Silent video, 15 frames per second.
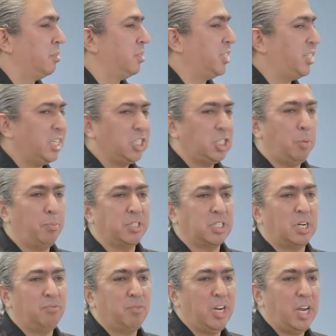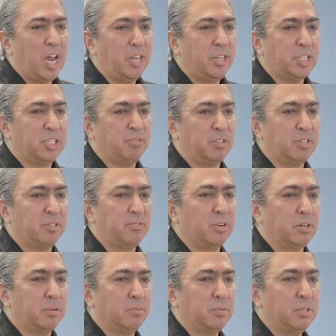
60% of white Catholics voted for him.